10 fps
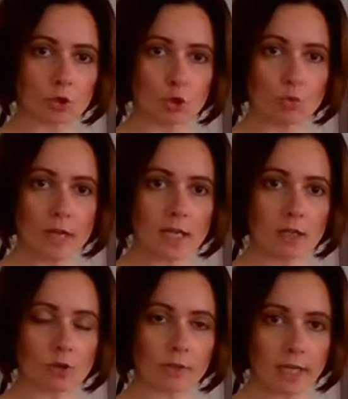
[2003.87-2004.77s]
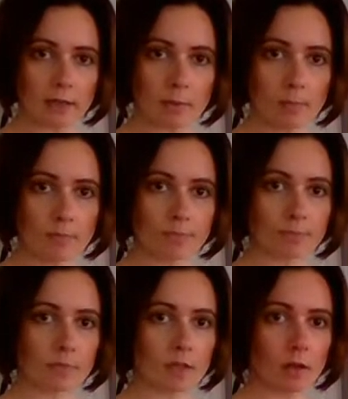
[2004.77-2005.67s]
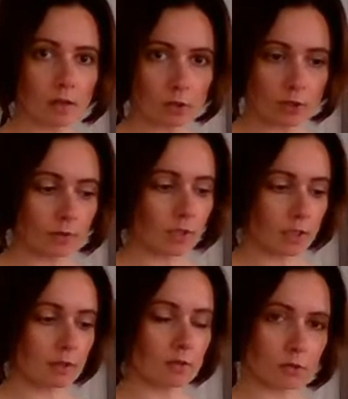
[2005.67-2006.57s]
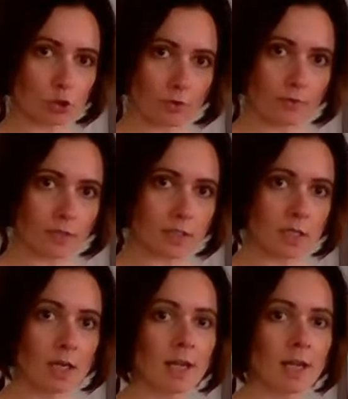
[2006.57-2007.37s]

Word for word: chewy you get them, get the surface,